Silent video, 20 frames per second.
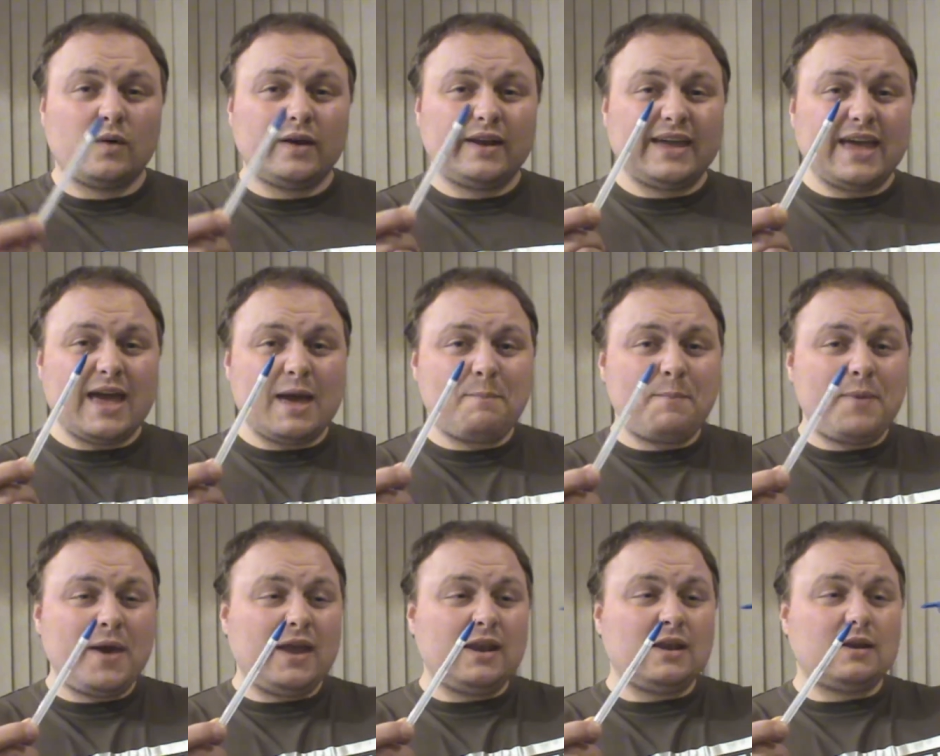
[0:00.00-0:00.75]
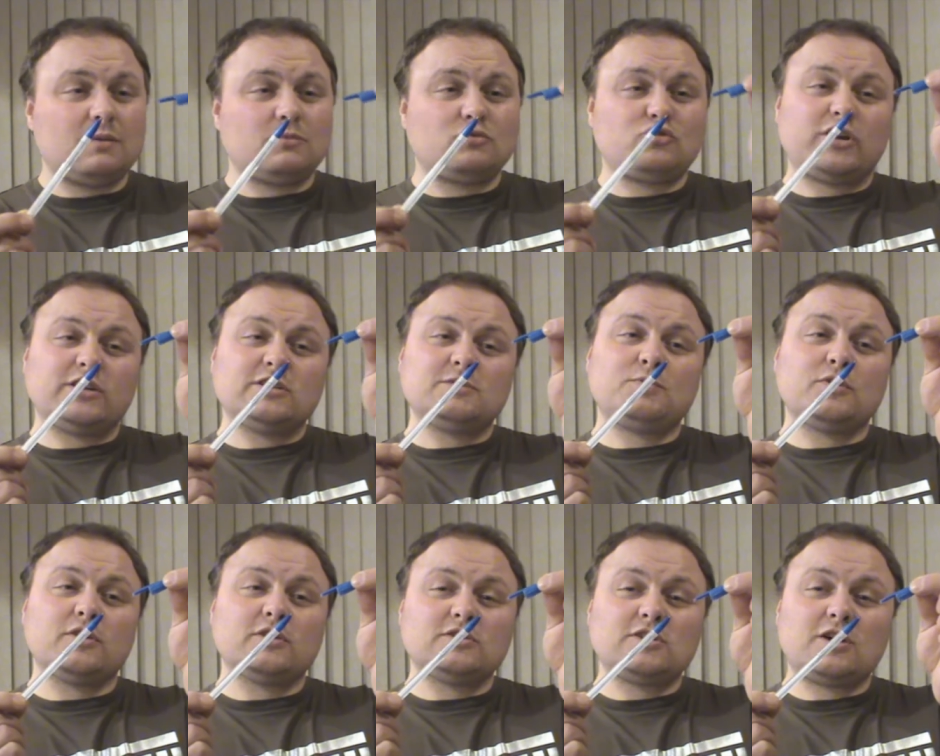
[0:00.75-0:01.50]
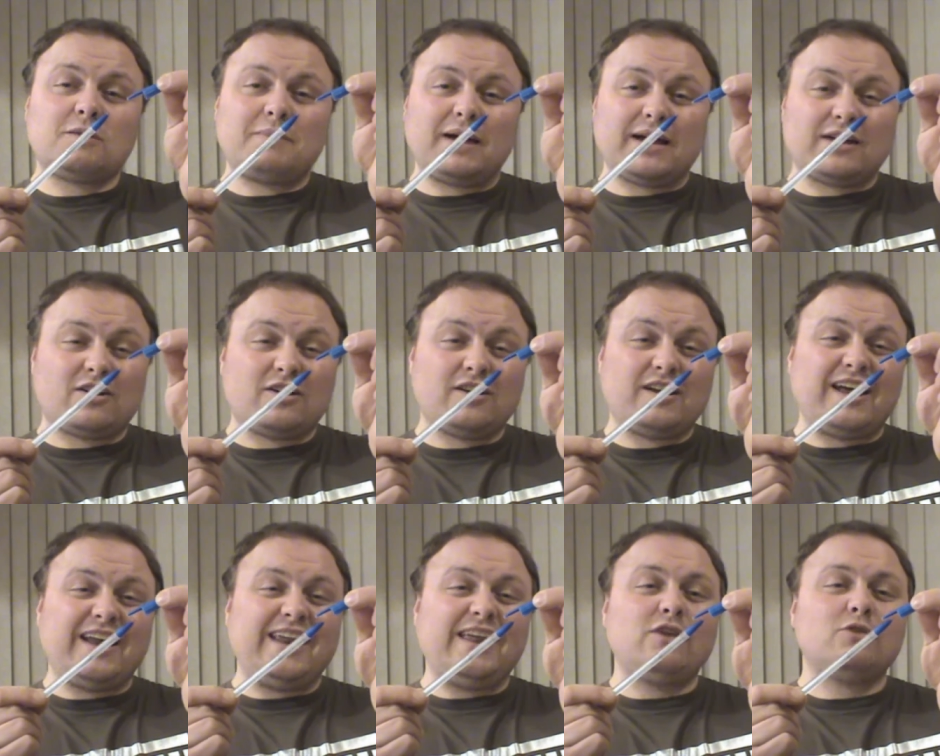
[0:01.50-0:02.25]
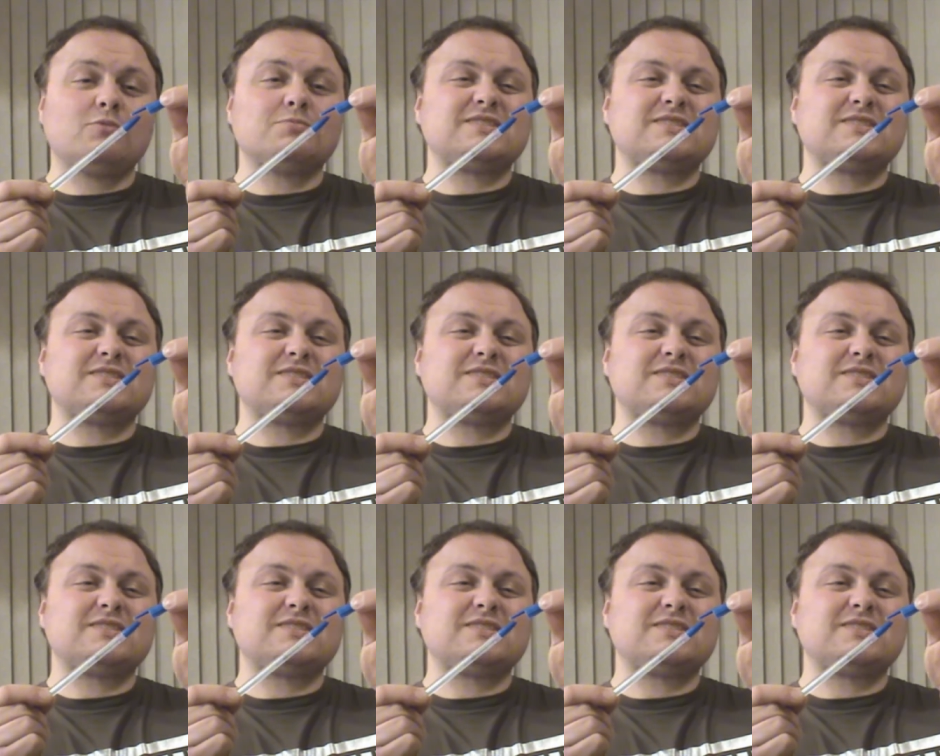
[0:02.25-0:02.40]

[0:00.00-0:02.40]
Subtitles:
When I get a pen and I'm trying to put the top back on, I end